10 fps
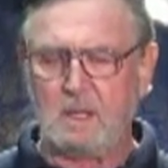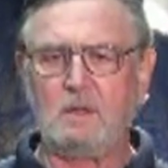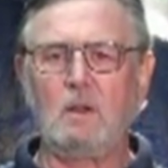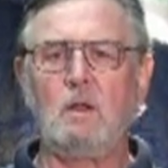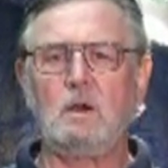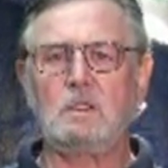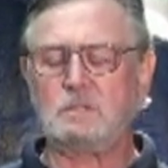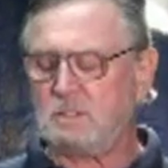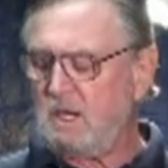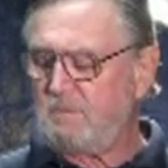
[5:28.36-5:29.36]
And the long
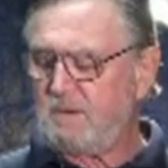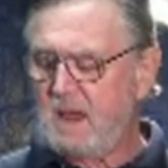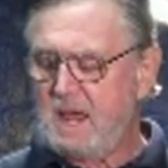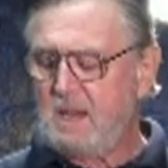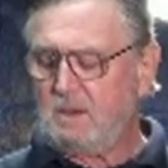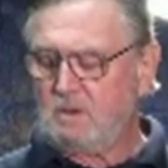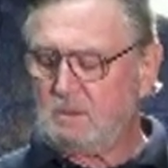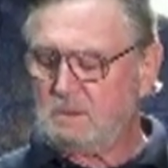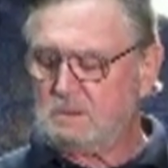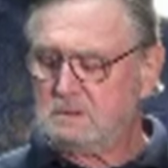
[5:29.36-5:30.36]
soft
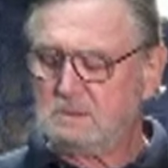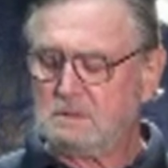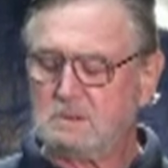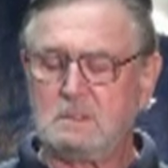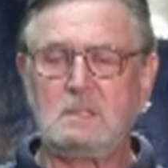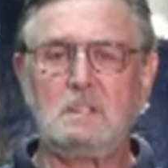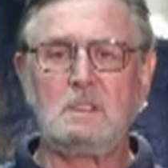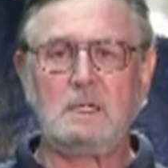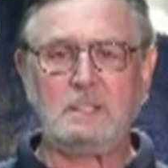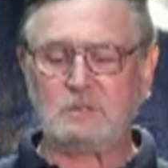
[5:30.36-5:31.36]
handle
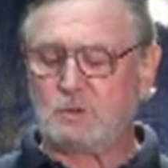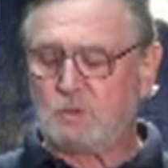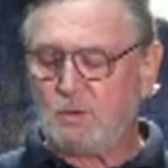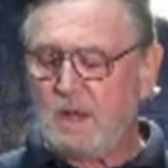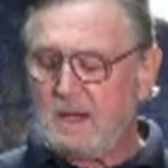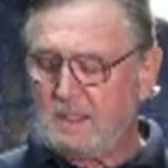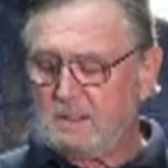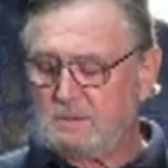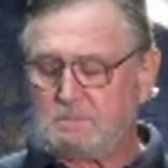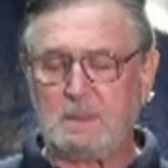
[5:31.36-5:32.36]
is great
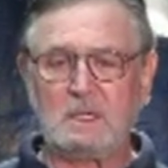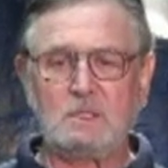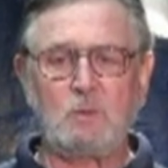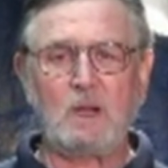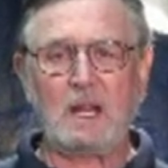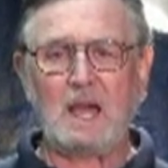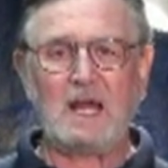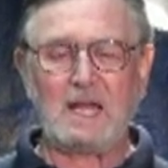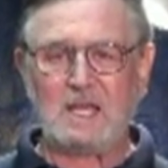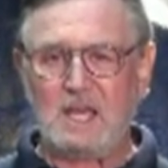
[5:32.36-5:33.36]
because when I
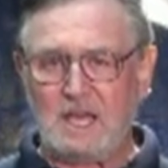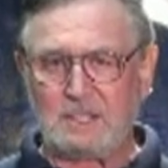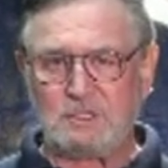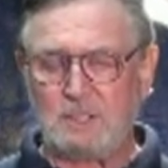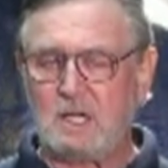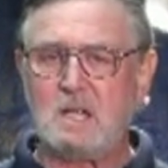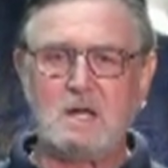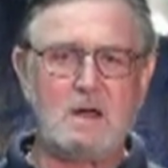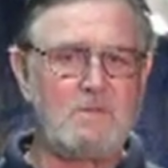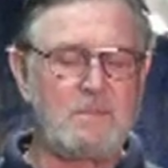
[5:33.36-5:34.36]
got a catch,
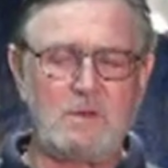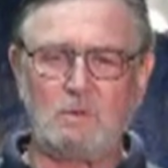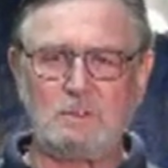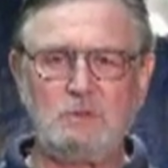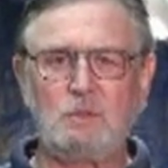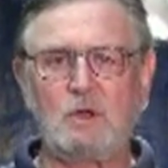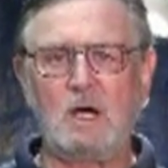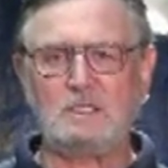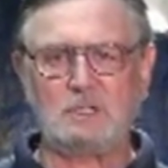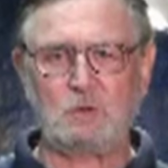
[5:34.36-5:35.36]
there was no
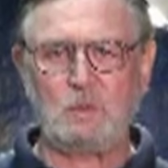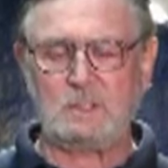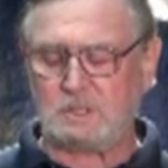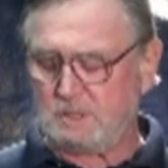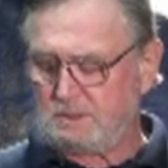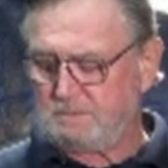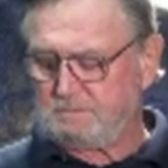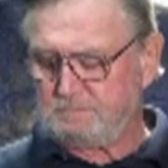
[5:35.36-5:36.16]
consequence.